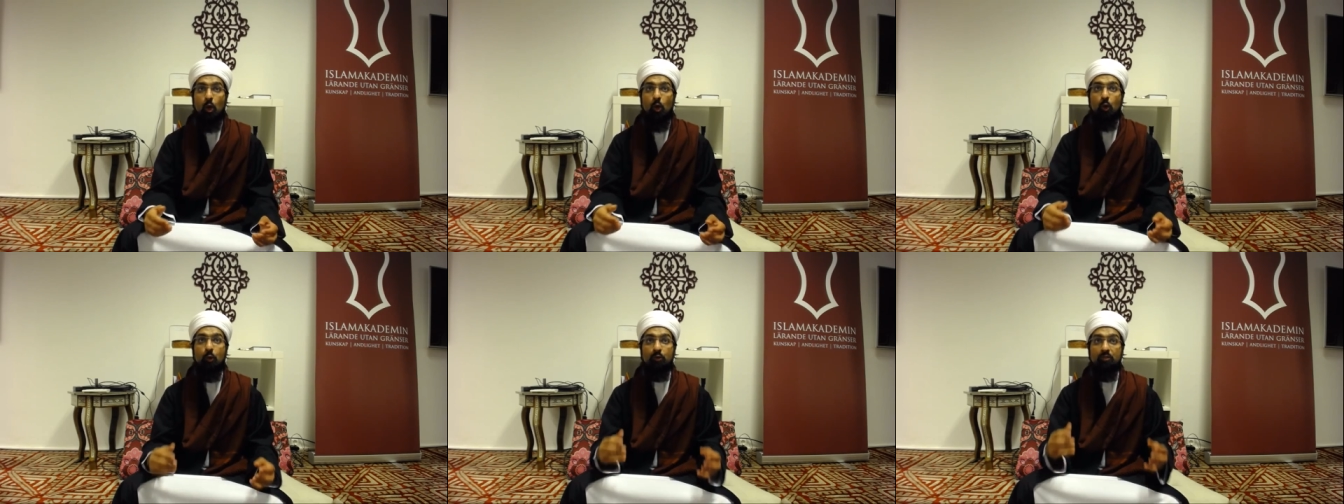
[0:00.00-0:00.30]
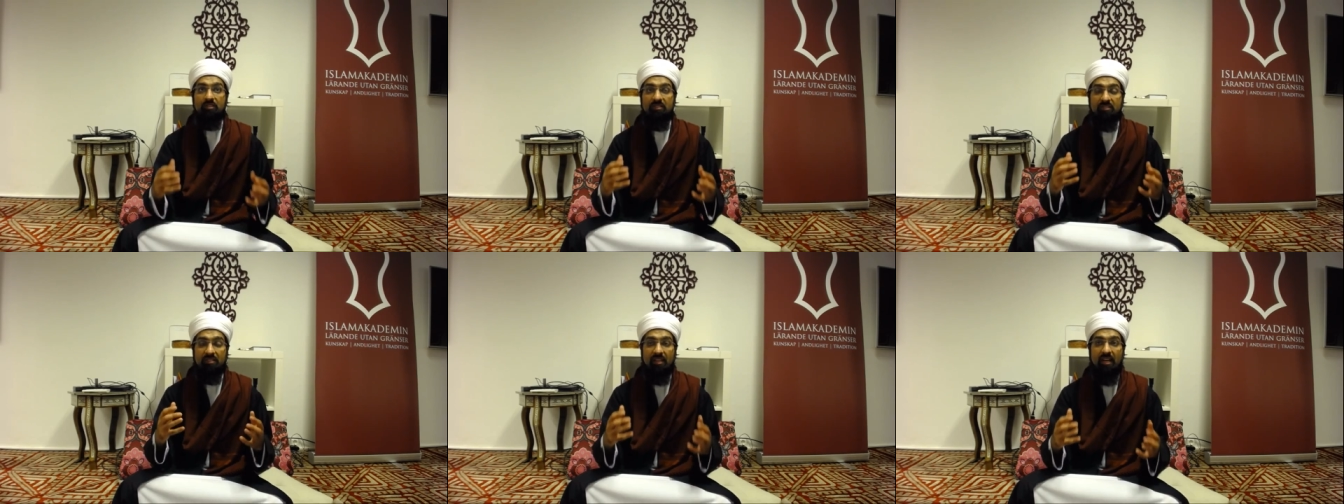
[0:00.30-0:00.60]
who
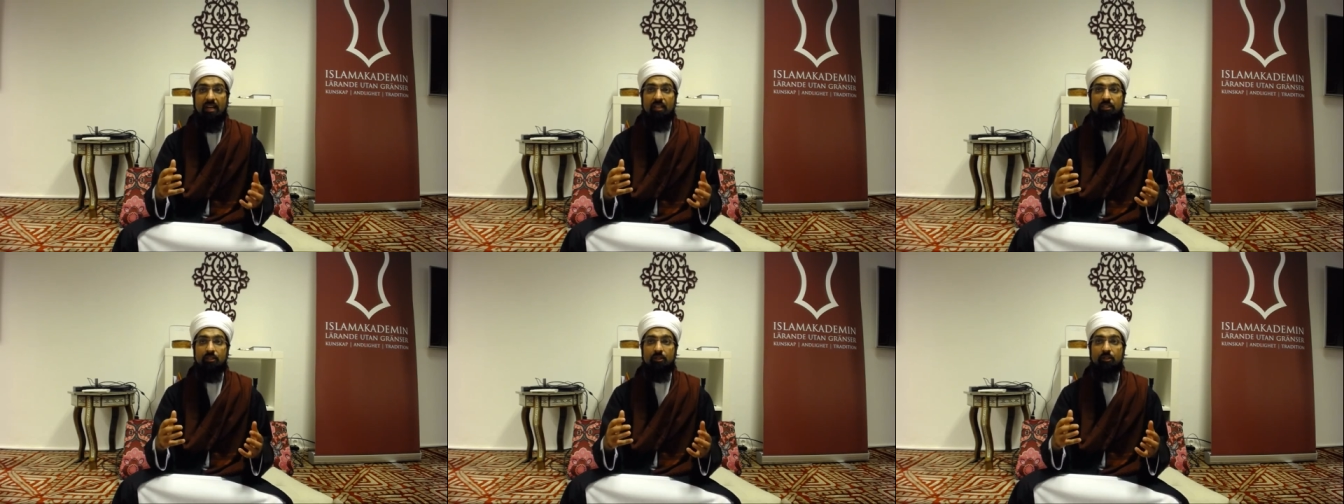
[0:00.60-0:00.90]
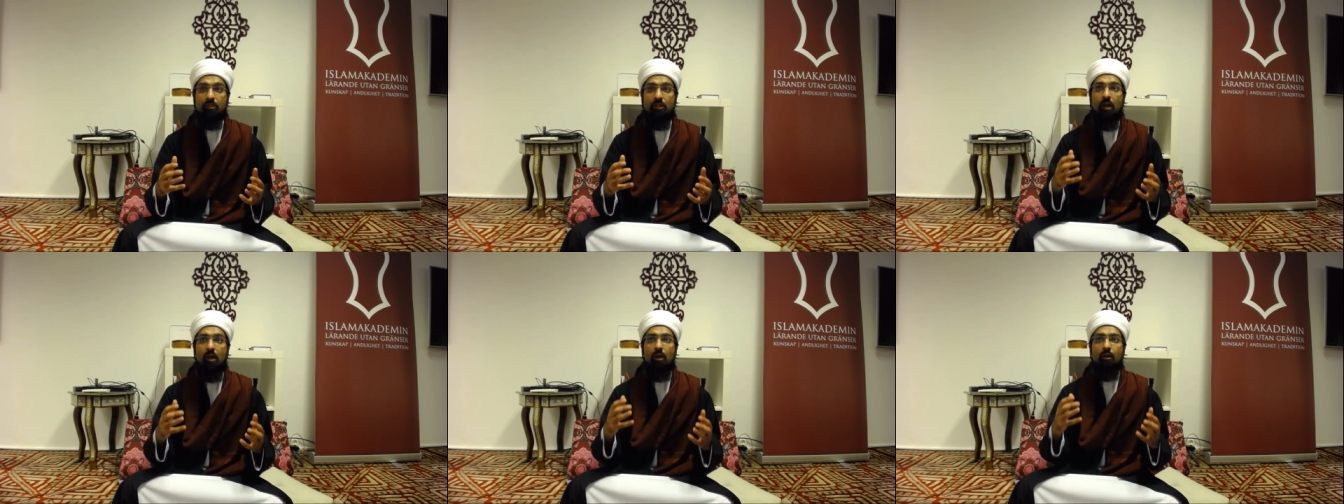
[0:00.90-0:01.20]
search
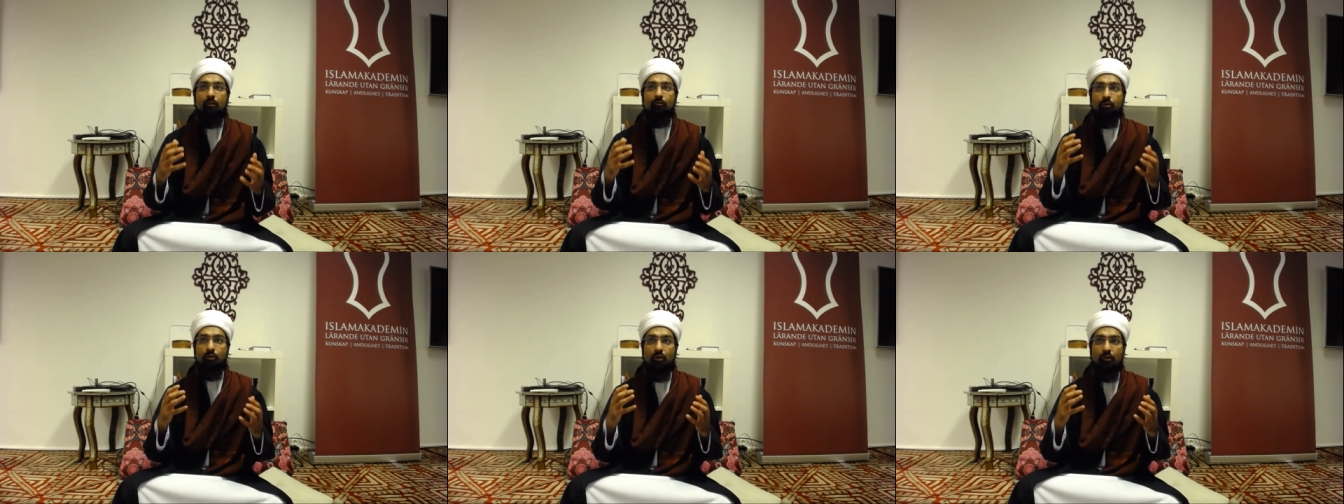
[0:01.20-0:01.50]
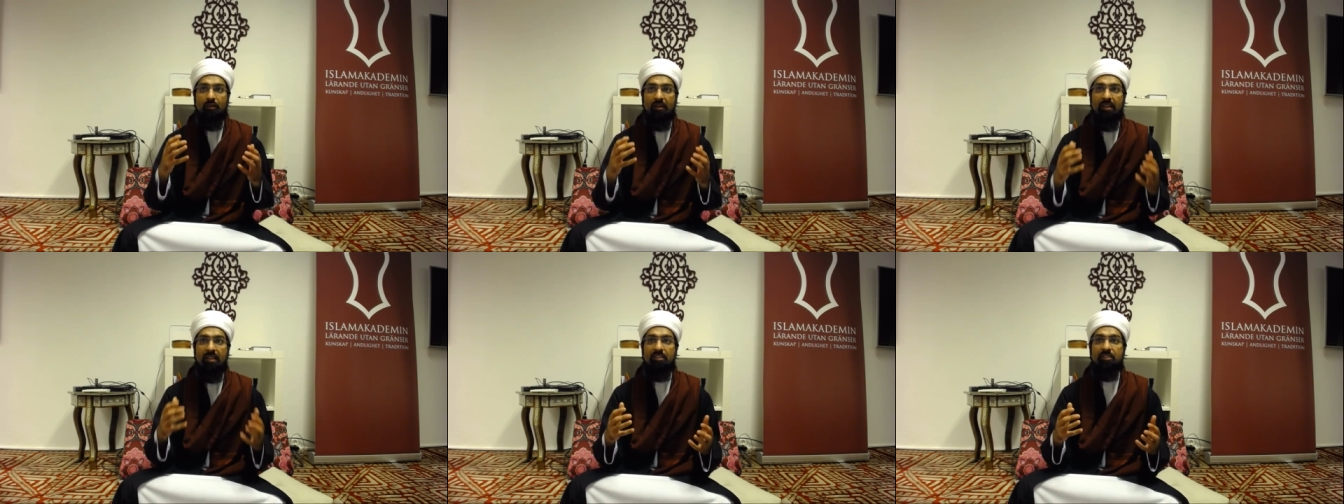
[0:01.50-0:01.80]
for the
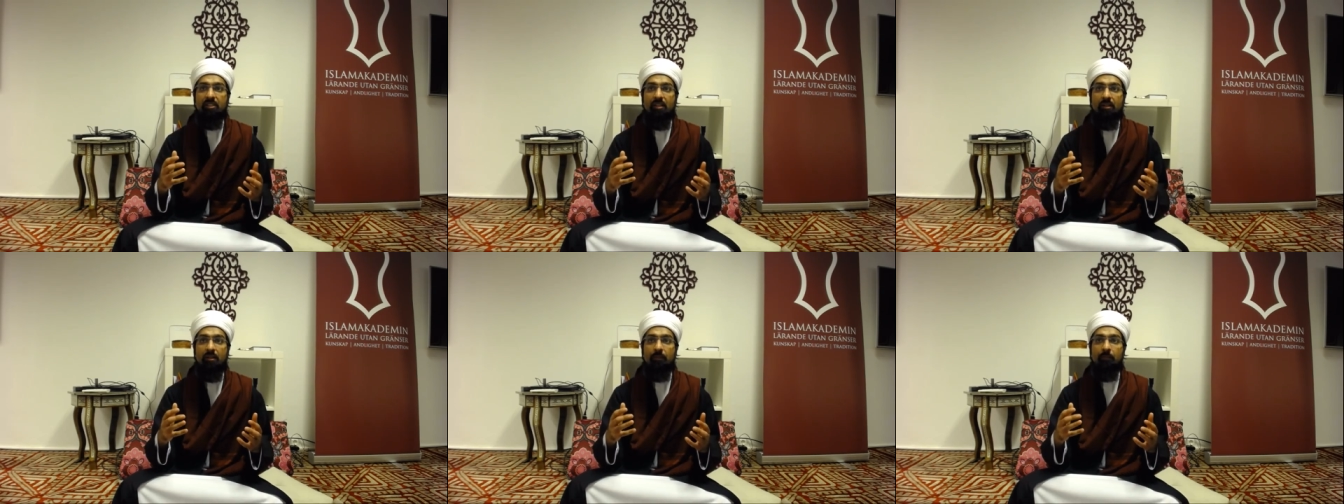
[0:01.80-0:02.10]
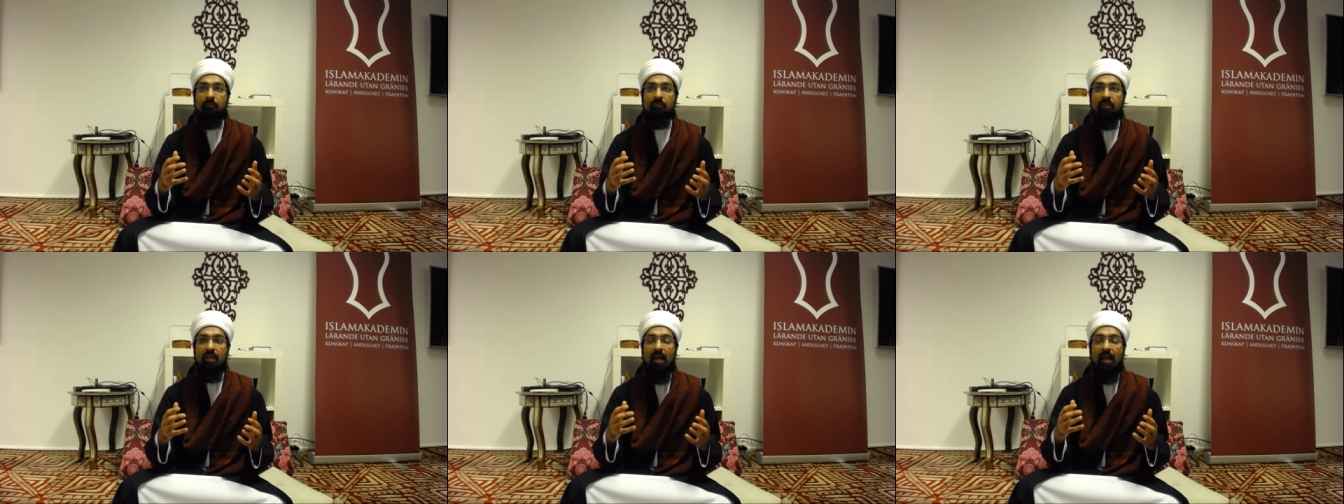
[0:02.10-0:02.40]
religion
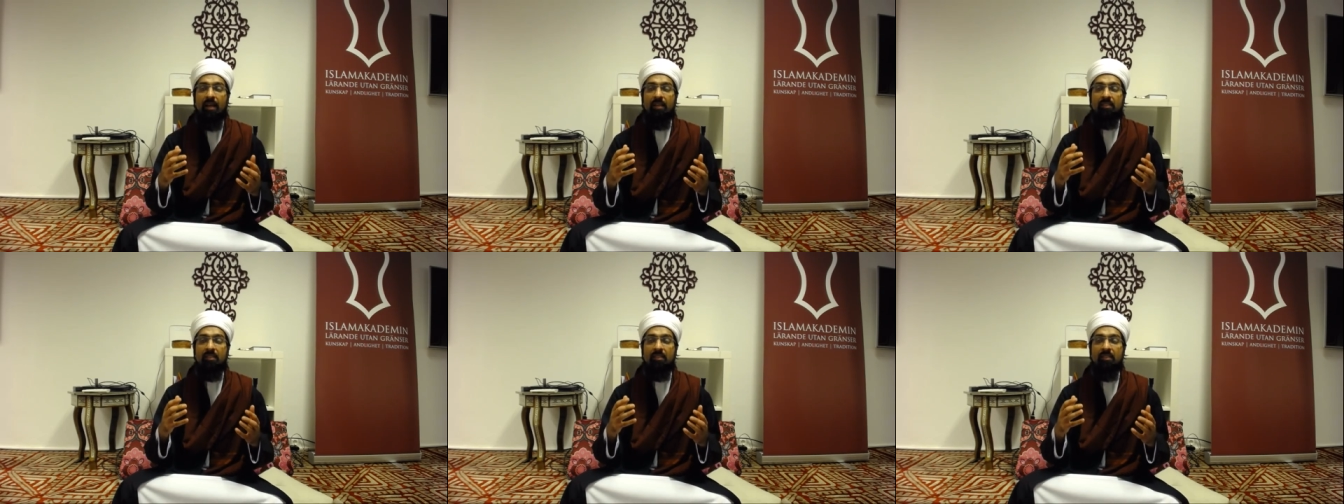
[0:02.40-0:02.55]
and